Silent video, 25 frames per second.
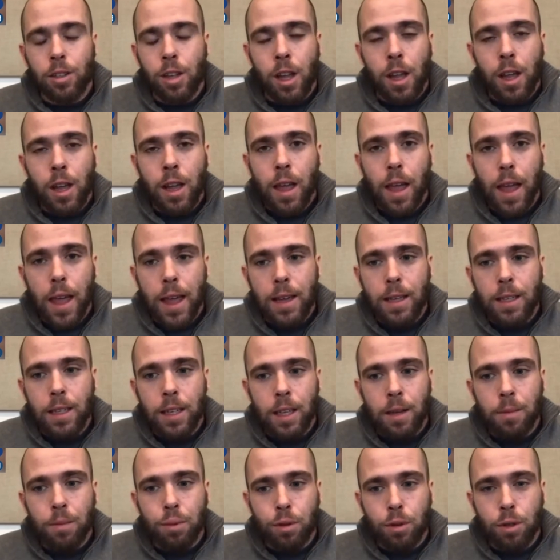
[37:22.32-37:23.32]
18
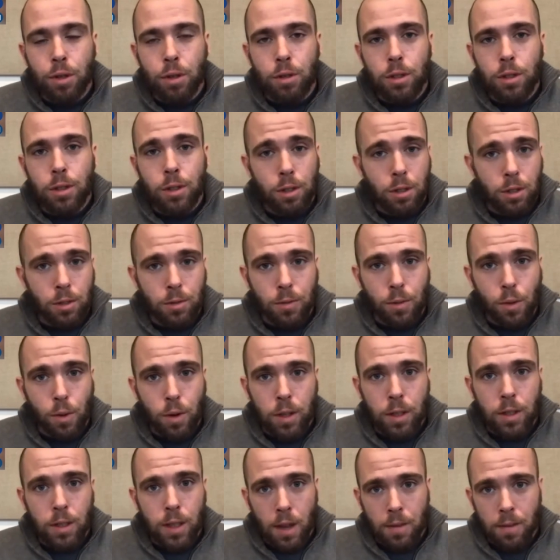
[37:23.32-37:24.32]
producers,
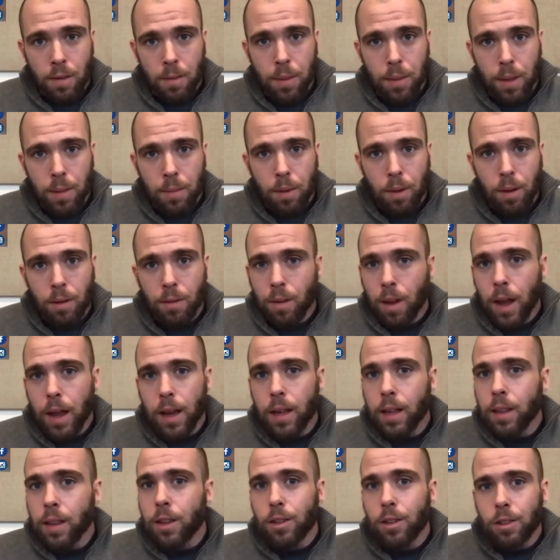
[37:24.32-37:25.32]
47 people of lighting.
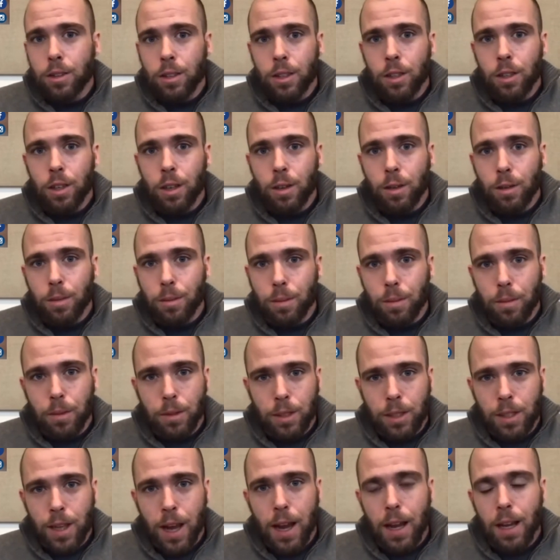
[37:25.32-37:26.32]
There's, you know,
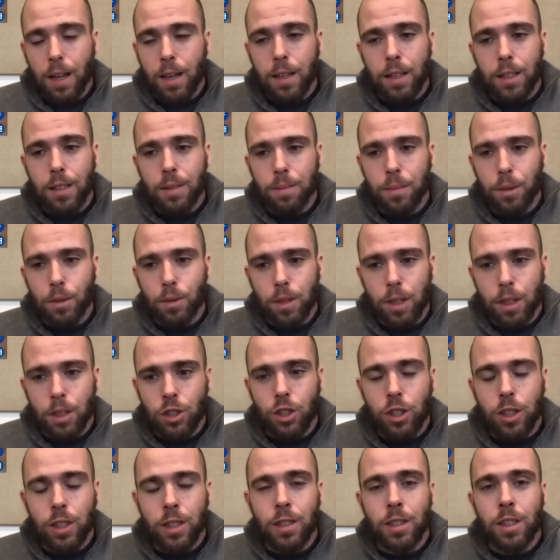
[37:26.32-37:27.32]
stylists,
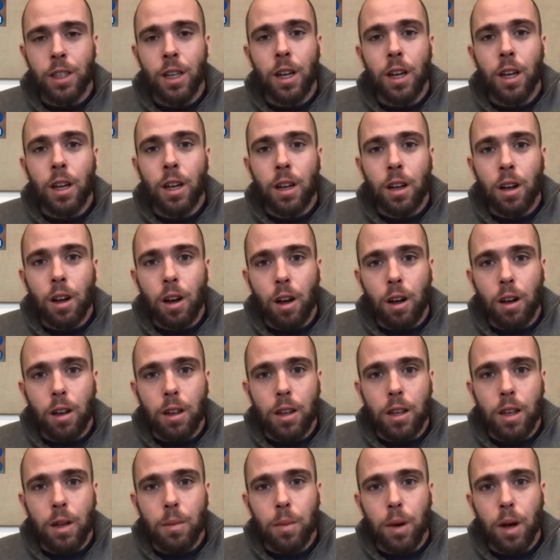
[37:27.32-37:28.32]
beauticians, all of the
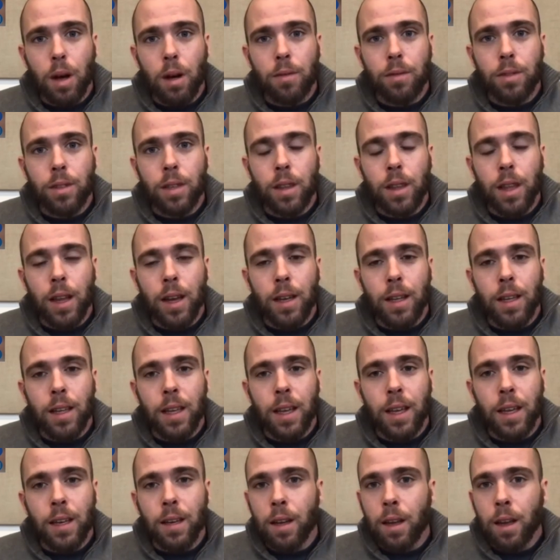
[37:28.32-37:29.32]
above to then get
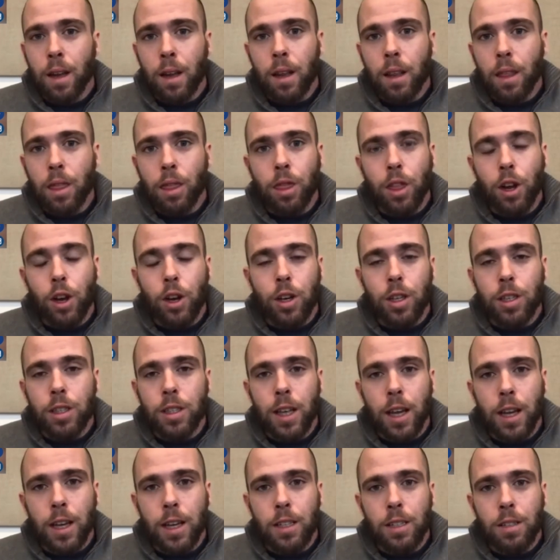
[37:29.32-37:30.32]
30
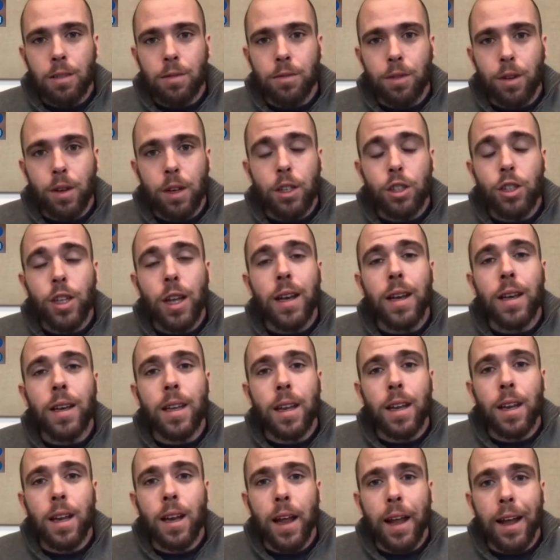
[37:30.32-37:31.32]
seconds of footage that
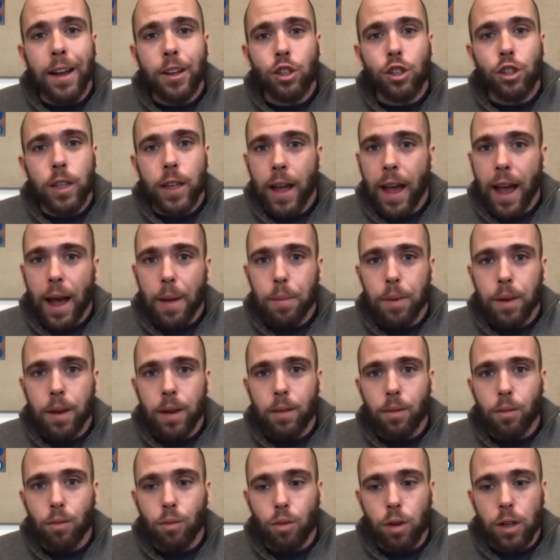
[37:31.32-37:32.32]
didn't actually
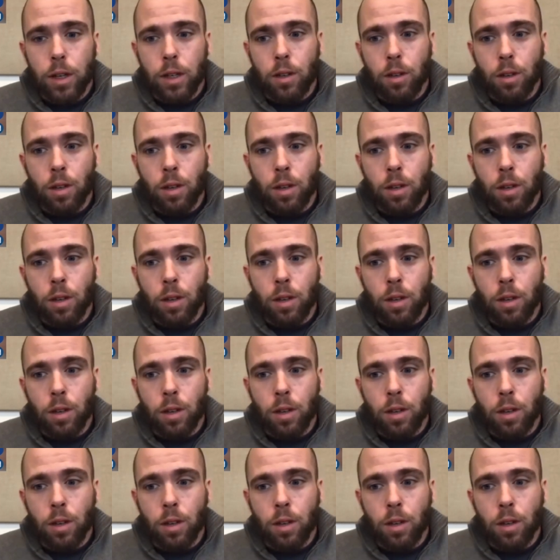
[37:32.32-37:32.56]
happen real.